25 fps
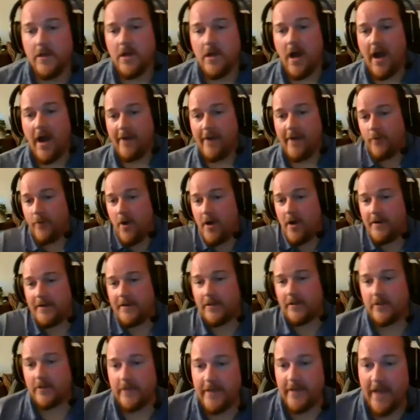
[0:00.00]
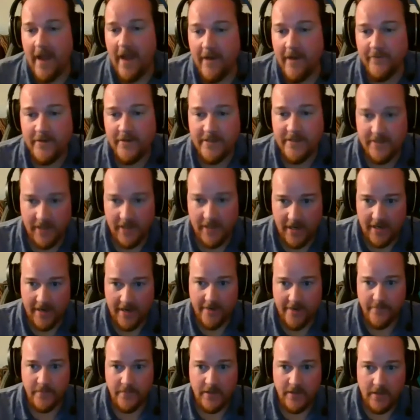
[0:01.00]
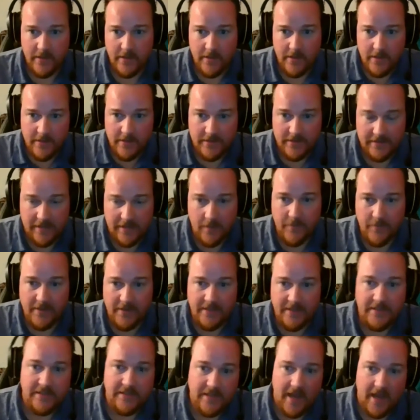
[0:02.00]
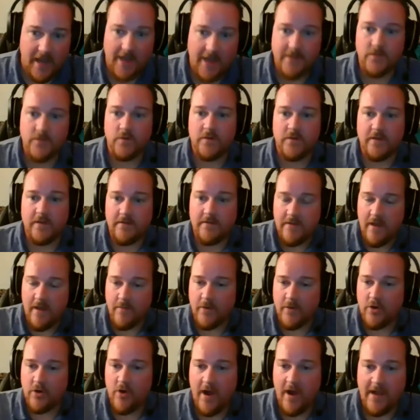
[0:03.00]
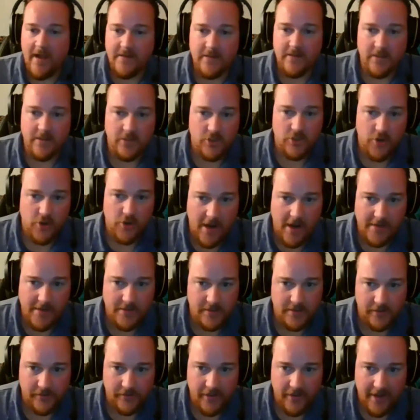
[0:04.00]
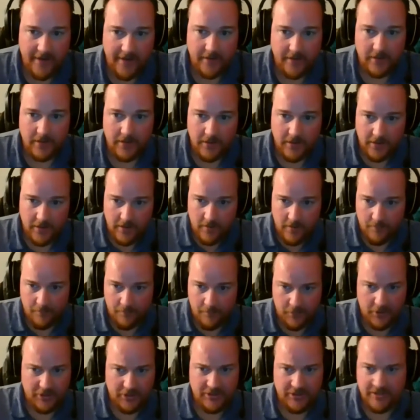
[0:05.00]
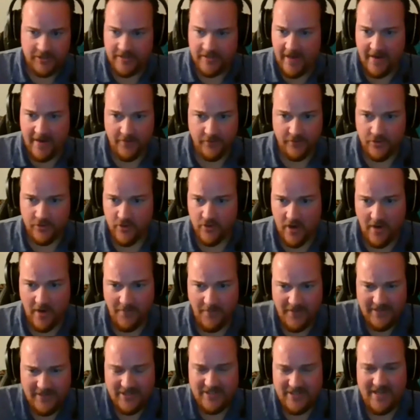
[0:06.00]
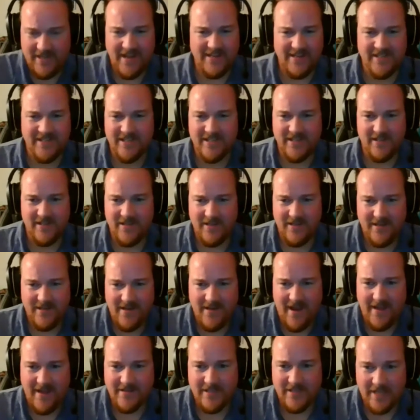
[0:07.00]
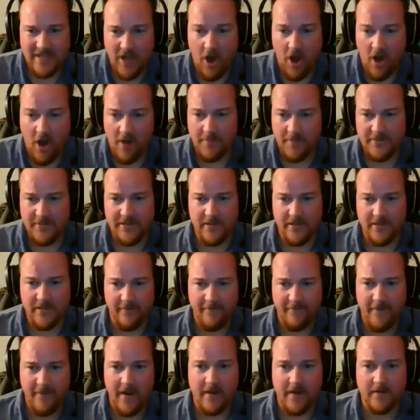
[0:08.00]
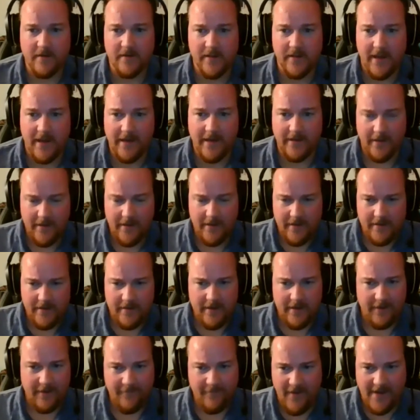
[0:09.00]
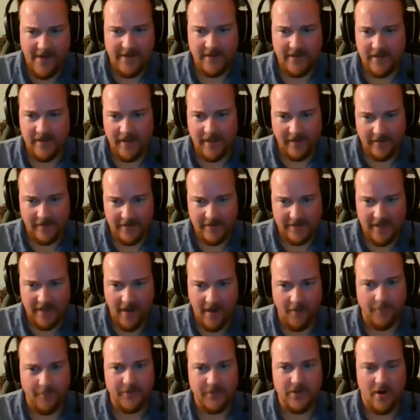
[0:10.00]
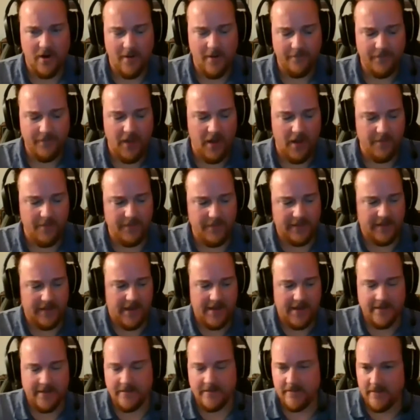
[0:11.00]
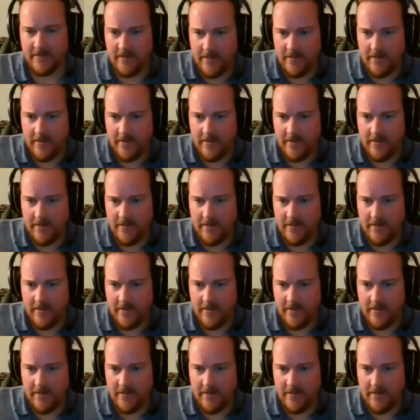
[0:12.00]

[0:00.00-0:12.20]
Ironically, every time somebody sides with the Democrats and tries to like push down Trump, it has the opposite effect. Like, if anything, this helped Trump, not because